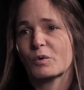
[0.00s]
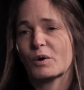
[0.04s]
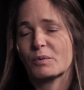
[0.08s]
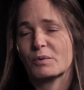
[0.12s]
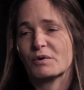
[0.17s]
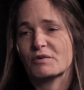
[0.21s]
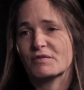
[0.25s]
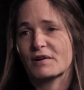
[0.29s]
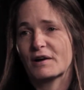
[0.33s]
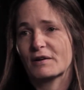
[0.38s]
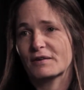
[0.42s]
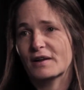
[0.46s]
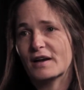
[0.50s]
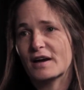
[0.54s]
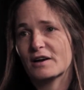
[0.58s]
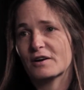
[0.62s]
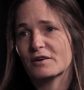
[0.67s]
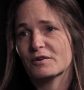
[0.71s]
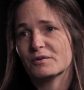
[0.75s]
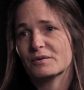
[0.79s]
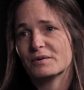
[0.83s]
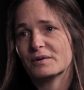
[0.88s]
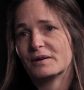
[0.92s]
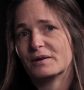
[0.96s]
what we found
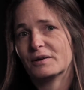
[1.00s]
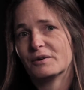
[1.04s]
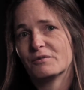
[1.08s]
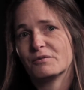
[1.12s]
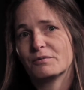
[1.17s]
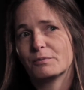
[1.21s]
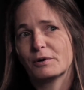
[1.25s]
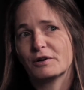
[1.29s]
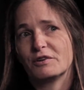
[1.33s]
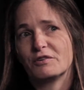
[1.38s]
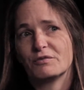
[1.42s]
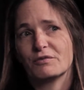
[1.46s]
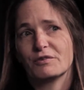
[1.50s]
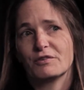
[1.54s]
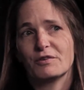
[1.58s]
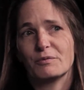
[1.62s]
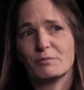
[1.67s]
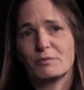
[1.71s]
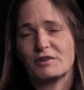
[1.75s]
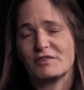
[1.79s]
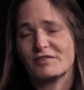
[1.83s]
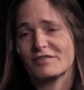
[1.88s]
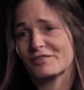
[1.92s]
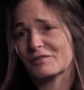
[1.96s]
out, which for
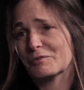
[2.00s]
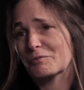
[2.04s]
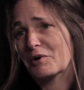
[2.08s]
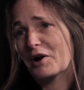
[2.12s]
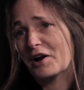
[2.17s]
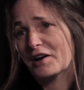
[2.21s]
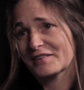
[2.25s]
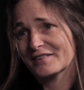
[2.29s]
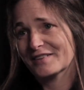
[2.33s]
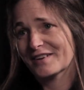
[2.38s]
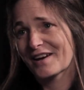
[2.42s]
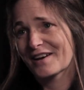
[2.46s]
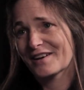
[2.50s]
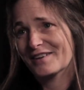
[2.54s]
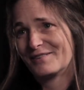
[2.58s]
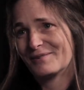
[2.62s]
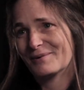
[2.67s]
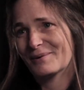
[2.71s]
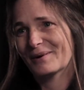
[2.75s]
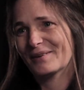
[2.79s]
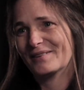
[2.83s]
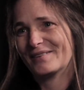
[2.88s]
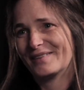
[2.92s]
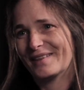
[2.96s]
some reason surprised
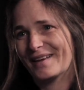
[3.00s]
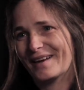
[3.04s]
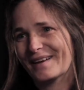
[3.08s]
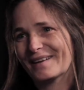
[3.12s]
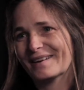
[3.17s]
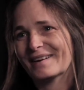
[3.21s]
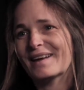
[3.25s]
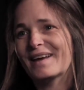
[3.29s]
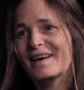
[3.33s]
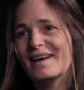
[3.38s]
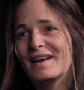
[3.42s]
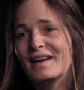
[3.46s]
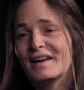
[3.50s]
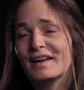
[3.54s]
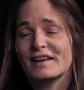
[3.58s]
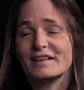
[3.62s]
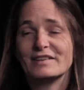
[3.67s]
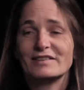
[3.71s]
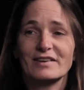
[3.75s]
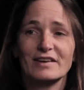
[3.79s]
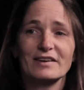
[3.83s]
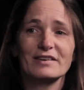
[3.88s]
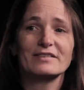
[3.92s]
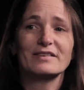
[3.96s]
us, was that
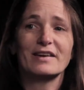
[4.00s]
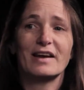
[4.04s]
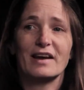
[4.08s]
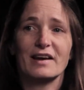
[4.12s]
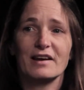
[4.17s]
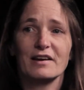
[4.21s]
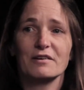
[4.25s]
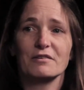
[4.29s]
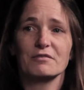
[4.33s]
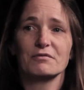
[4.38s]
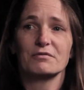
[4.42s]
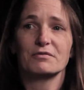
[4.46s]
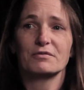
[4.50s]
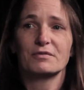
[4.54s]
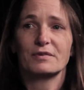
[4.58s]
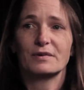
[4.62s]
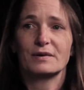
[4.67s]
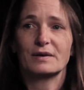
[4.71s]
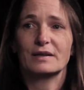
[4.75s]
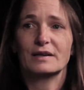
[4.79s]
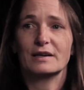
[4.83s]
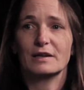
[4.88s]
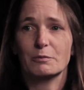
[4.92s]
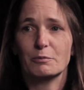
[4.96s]
it does have
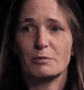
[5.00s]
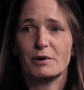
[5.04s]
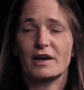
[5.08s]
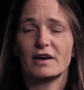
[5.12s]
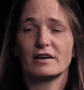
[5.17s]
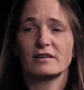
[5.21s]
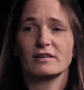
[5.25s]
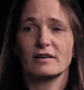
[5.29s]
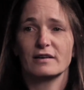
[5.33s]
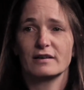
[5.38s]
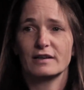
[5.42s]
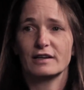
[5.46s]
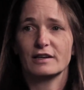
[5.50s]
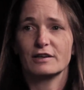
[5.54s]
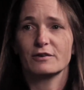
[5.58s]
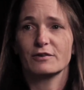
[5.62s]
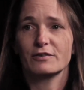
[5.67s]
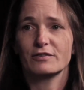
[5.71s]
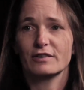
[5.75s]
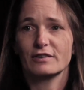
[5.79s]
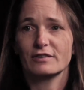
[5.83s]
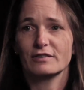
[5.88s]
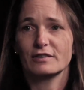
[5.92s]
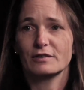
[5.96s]
an impact on
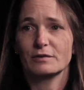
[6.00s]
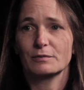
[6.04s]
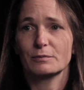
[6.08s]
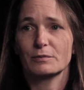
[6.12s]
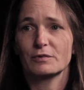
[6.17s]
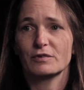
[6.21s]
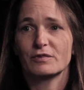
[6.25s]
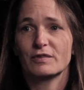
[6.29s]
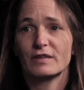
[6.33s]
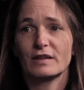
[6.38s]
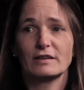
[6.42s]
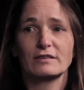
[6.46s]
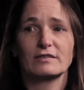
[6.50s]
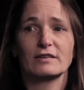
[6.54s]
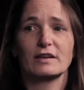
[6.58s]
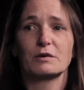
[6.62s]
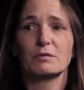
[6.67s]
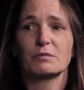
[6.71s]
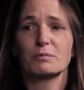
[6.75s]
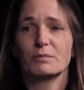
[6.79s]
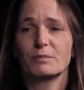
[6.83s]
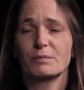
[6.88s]
ecosystems, things like